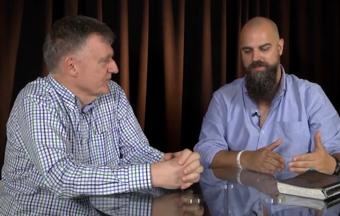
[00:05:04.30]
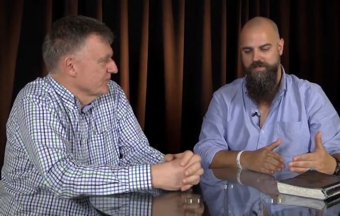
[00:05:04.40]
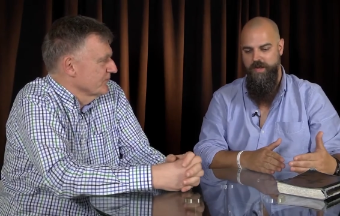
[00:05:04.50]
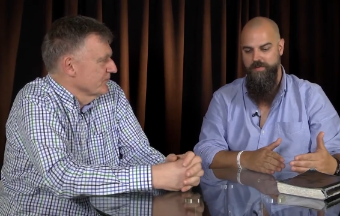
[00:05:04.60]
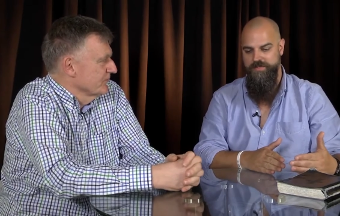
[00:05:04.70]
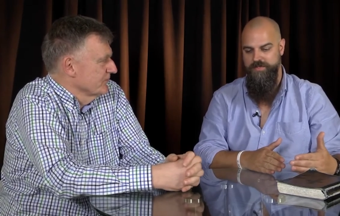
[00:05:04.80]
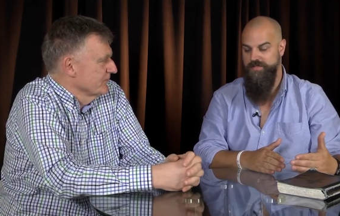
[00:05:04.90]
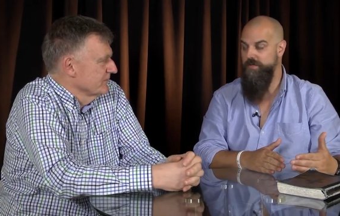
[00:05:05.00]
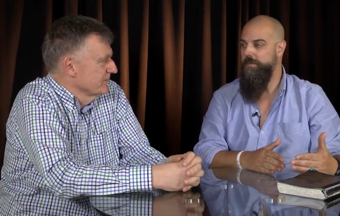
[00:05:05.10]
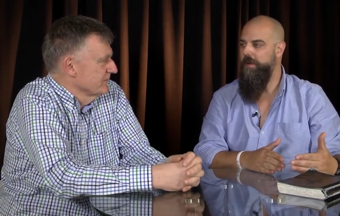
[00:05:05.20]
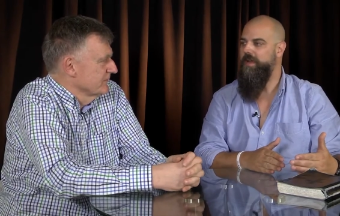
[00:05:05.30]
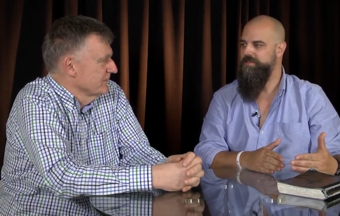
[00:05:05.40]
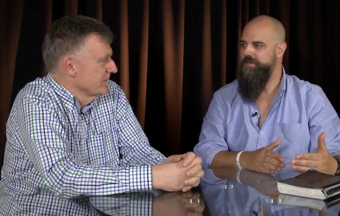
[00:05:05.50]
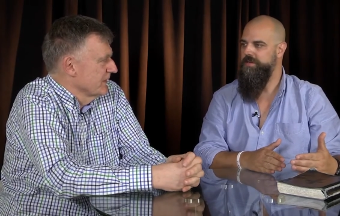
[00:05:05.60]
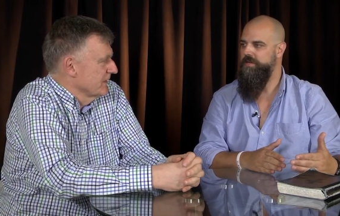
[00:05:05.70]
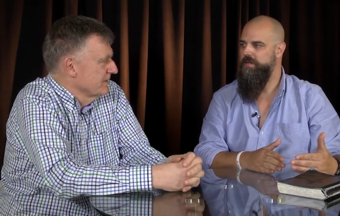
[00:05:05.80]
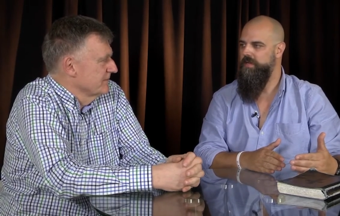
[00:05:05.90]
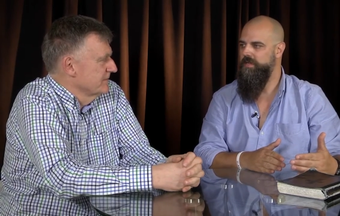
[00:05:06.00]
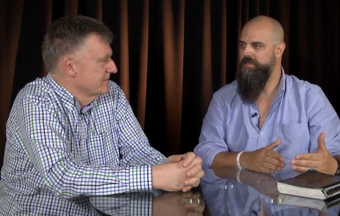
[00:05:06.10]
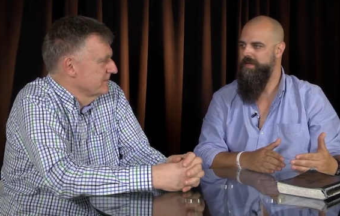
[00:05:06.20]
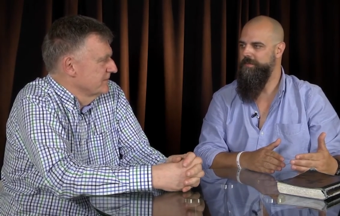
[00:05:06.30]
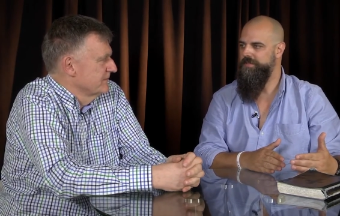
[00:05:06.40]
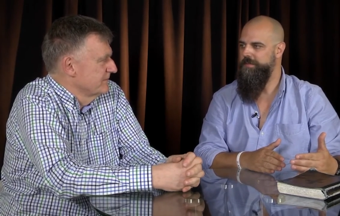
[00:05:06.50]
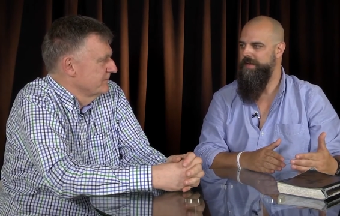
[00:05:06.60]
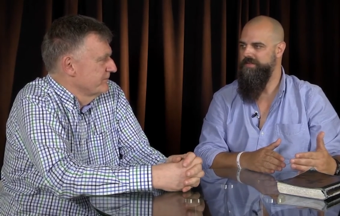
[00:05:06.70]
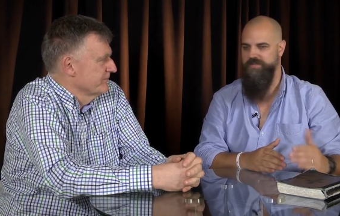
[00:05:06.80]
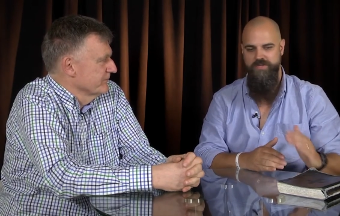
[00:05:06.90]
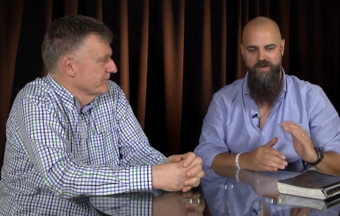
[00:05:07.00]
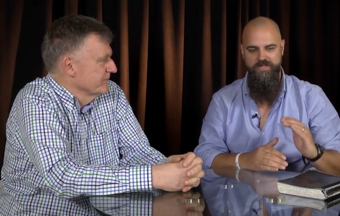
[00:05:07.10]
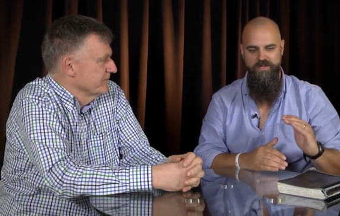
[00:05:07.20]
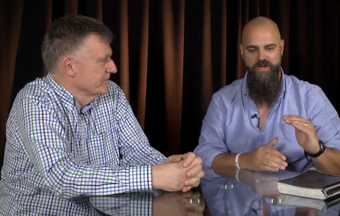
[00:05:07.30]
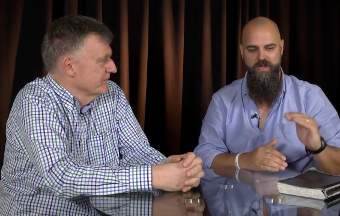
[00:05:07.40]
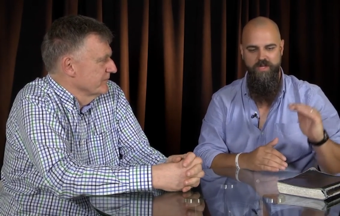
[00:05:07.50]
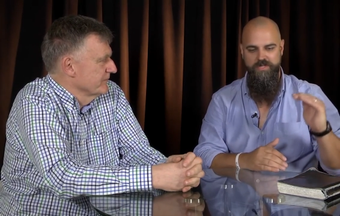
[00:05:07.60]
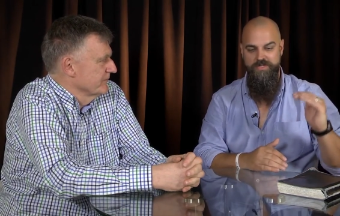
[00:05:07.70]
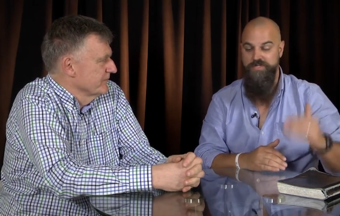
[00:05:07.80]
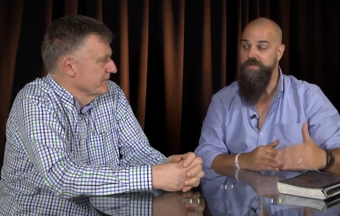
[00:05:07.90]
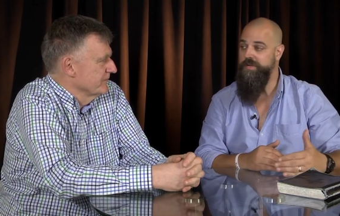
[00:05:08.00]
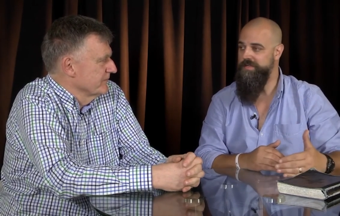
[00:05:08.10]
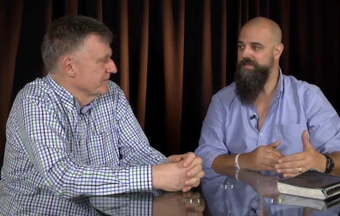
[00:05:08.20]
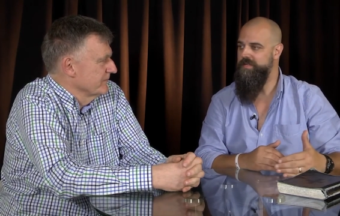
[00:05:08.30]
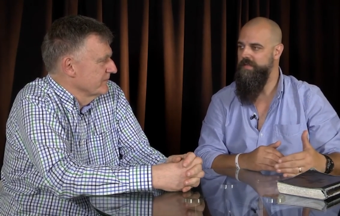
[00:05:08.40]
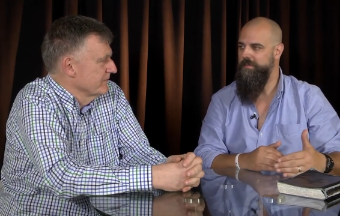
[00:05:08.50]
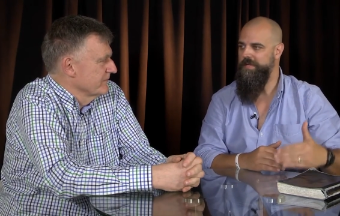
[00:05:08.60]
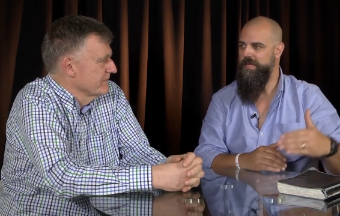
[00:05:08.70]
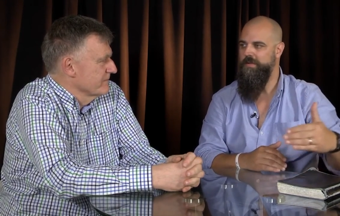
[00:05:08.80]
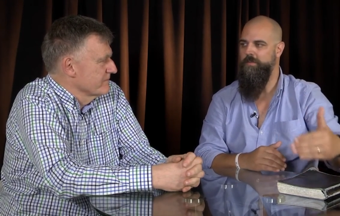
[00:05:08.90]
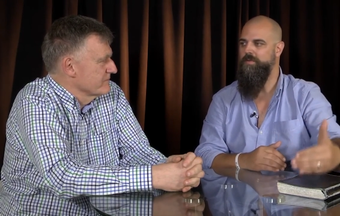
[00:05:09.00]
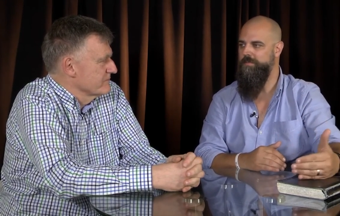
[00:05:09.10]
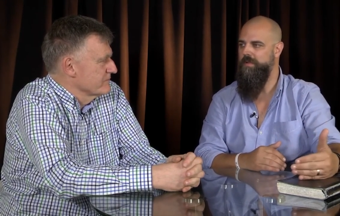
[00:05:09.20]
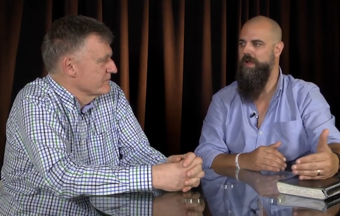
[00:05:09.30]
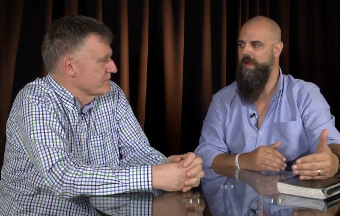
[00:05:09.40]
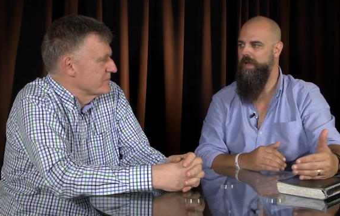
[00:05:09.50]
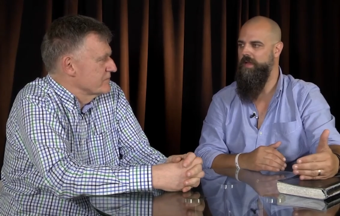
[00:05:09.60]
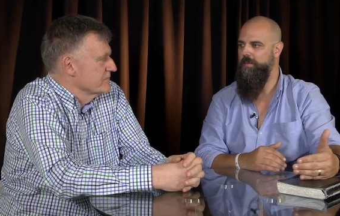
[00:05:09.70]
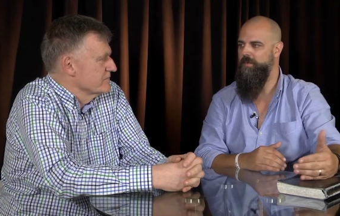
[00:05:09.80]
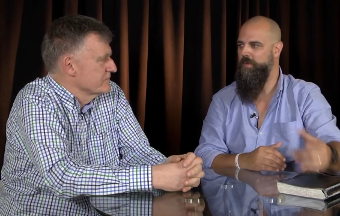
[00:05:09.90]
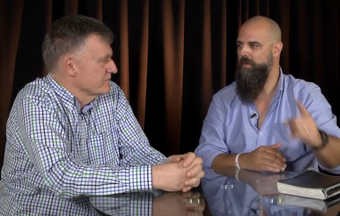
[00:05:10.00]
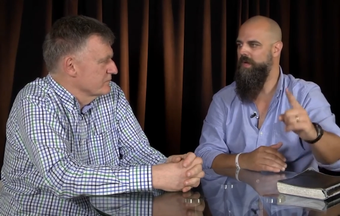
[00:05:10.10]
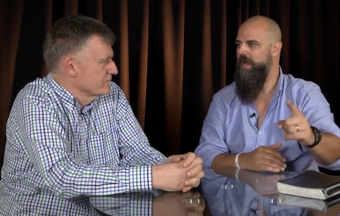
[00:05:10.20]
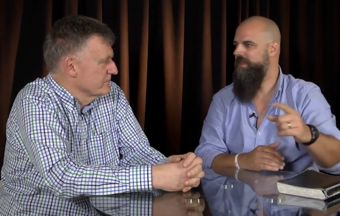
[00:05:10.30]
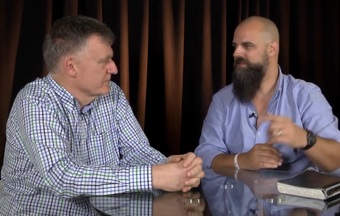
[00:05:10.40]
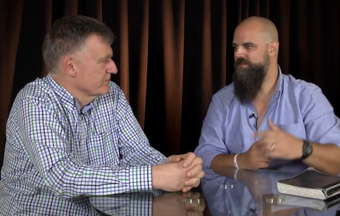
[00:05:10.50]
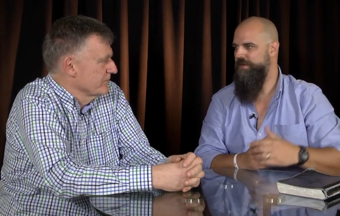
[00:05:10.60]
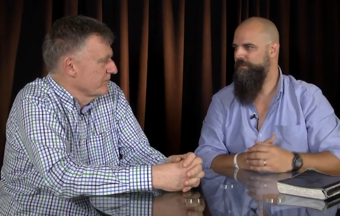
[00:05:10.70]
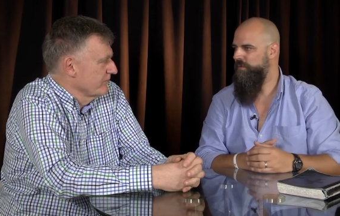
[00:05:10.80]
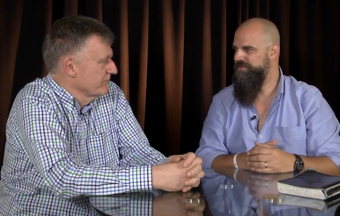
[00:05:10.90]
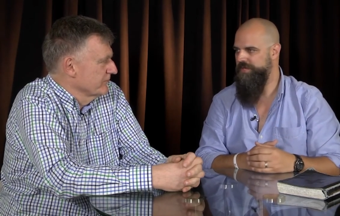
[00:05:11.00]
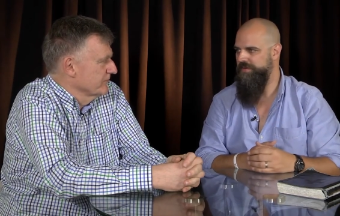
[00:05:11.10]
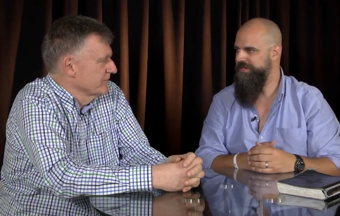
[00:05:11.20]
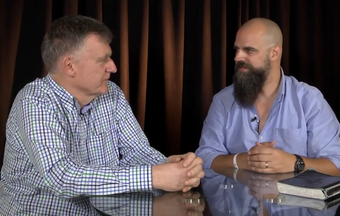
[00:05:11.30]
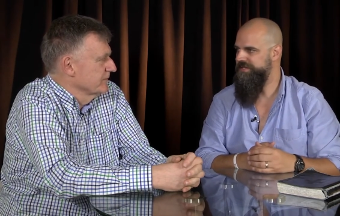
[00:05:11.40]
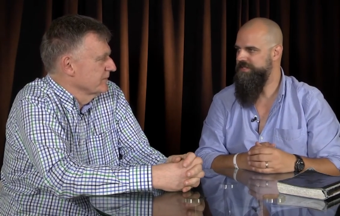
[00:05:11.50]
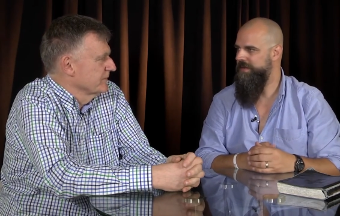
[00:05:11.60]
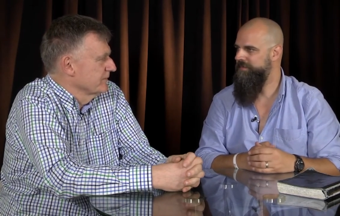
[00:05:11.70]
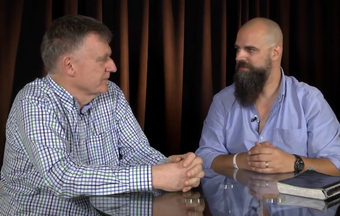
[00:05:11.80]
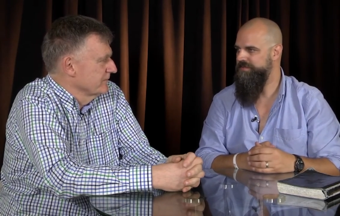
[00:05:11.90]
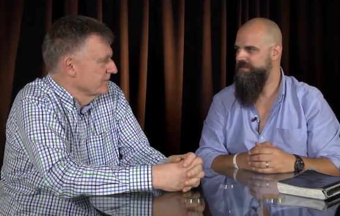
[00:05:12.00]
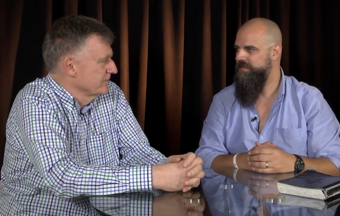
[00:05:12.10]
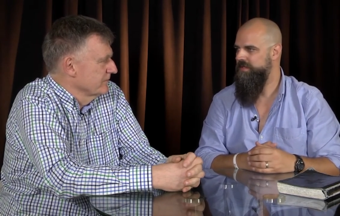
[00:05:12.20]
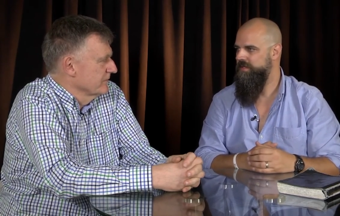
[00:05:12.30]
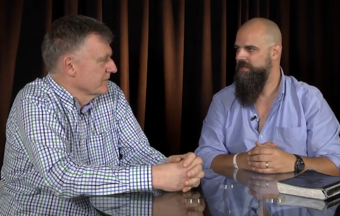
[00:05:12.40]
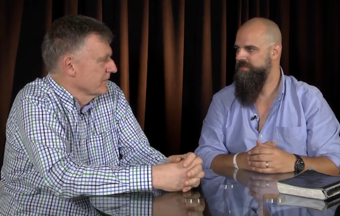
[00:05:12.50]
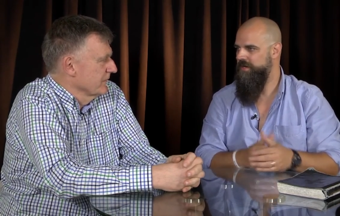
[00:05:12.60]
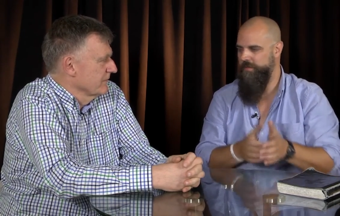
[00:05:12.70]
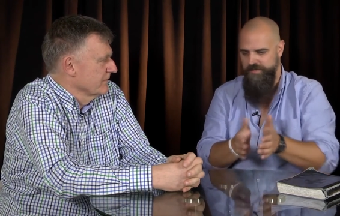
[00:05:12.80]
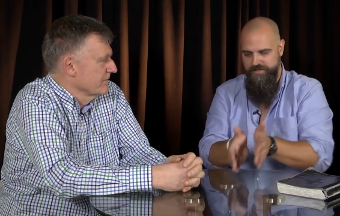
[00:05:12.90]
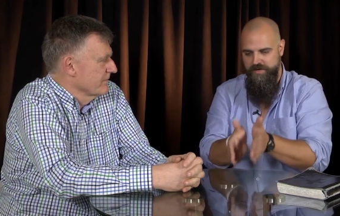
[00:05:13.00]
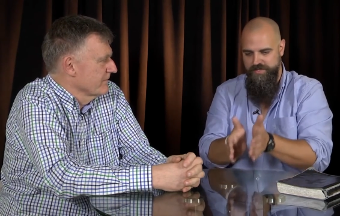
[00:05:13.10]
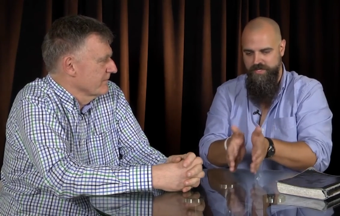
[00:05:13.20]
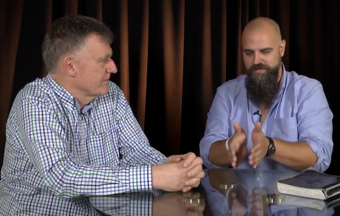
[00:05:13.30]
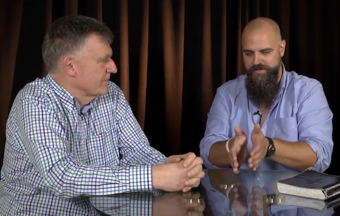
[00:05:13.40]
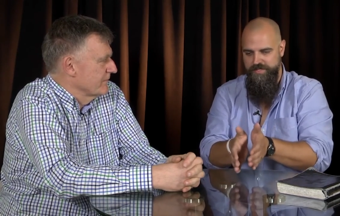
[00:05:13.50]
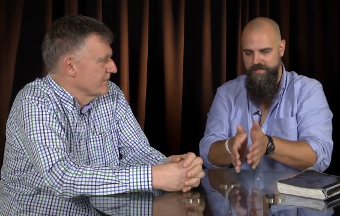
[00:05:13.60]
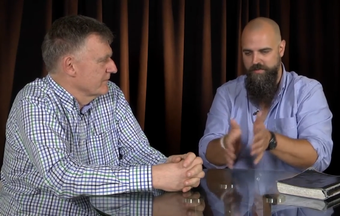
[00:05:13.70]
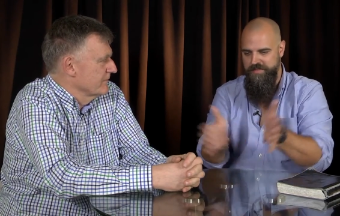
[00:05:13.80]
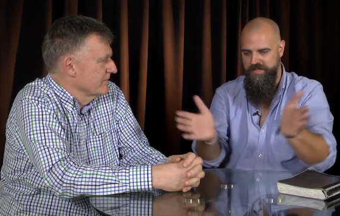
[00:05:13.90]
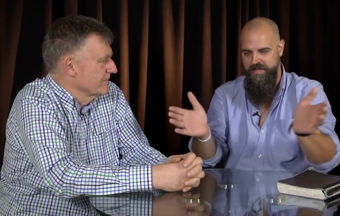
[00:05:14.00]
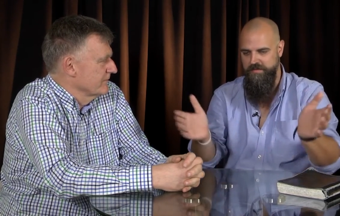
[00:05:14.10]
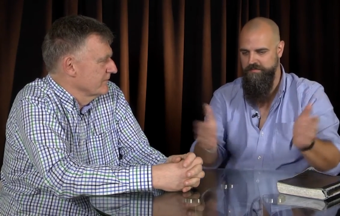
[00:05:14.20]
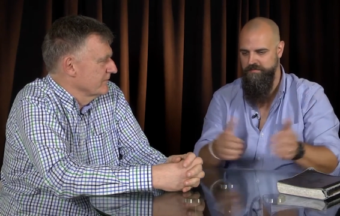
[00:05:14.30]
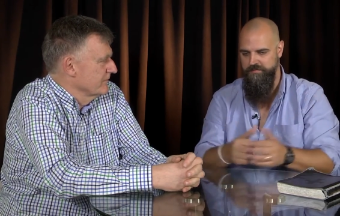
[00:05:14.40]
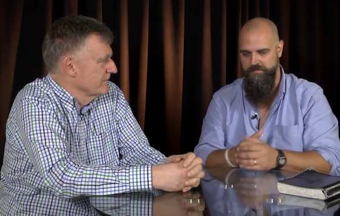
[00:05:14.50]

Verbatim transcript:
Speaker 1: I was, I was a student pastor and discipleship pastor, so I saw students begin to multiply. I mean, we had one guy that saw fourth generation disciples starting with his cross country team within